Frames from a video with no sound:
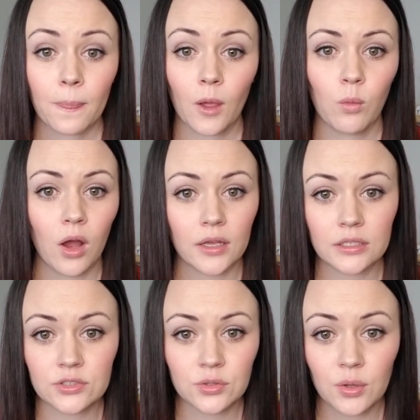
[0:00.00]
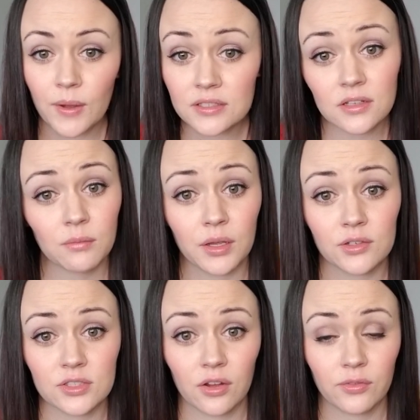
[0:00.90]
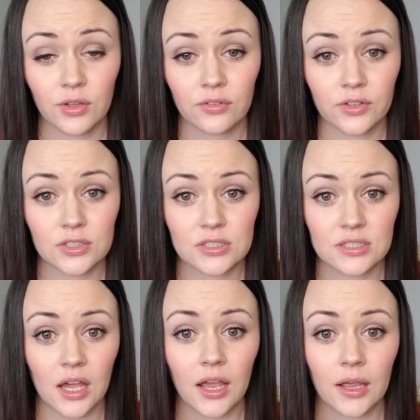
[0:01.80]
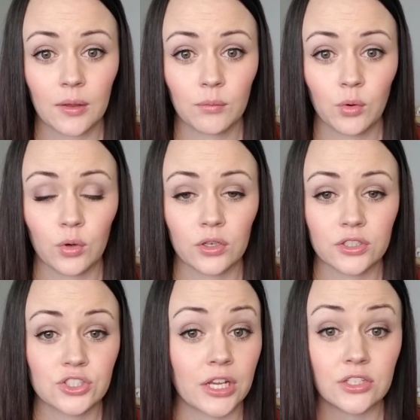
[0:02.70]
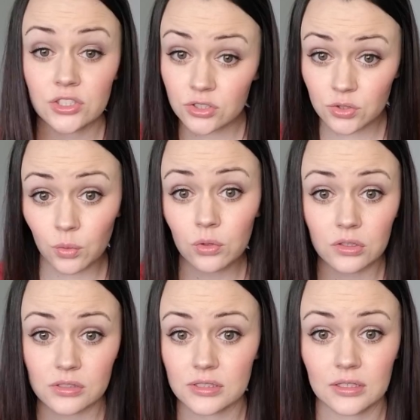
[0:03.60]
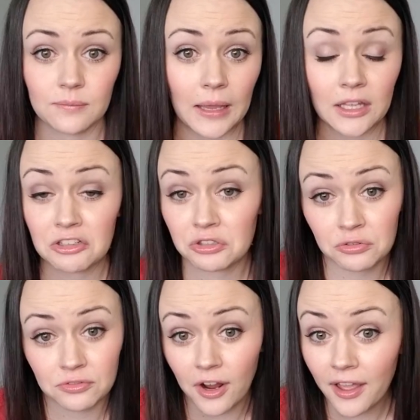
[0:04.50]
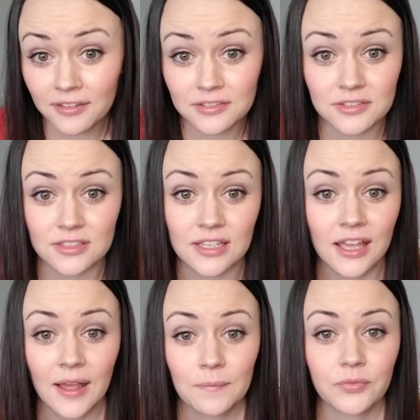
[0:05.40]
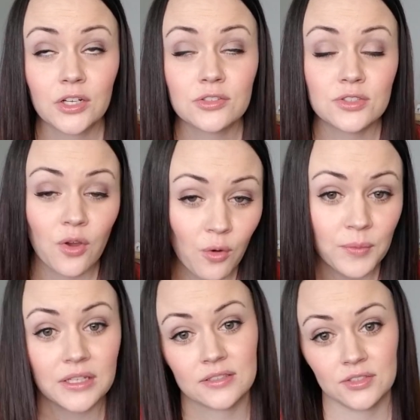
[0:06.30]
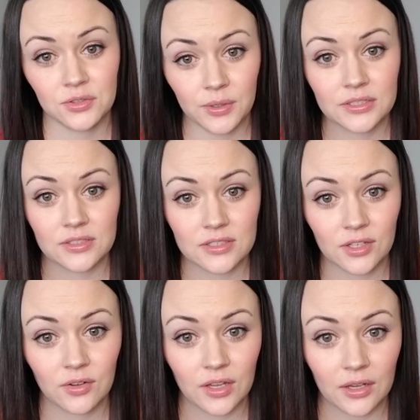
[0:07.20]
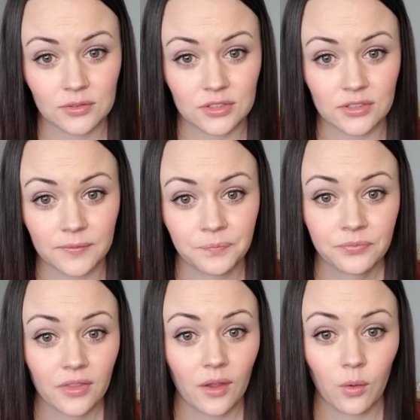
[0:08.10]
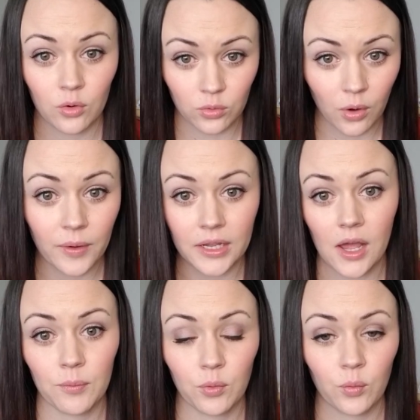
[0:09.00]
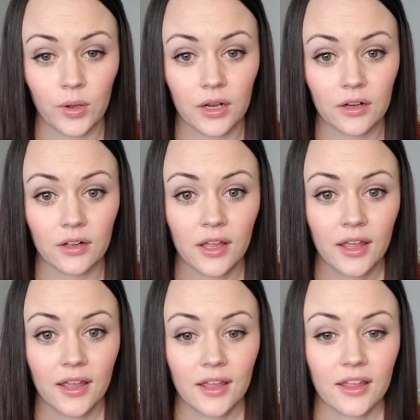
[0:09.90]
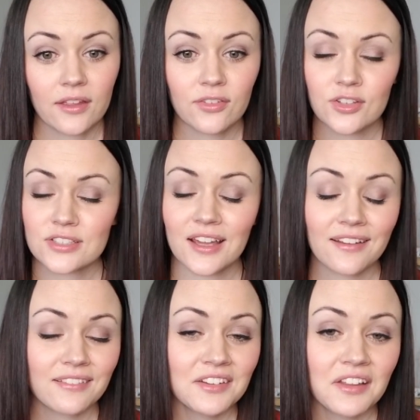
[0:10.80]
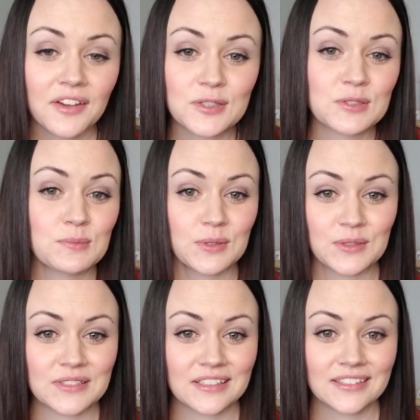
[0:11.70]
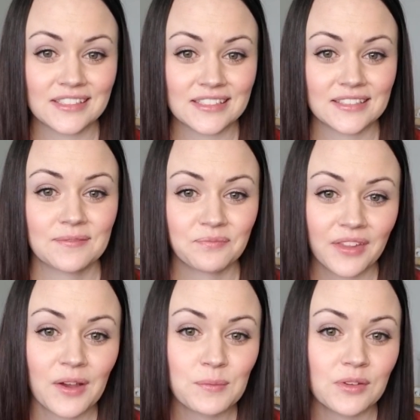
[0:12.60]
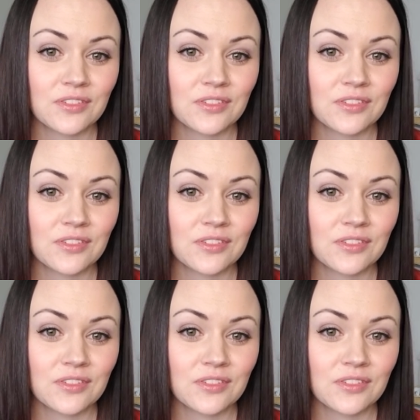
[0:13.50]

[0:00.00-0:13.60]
walking to the bus stop by yourself for the first time, or changing schools and making new friends. There's so many situations that you encounter growing up where if you just had a little extra boost to just help you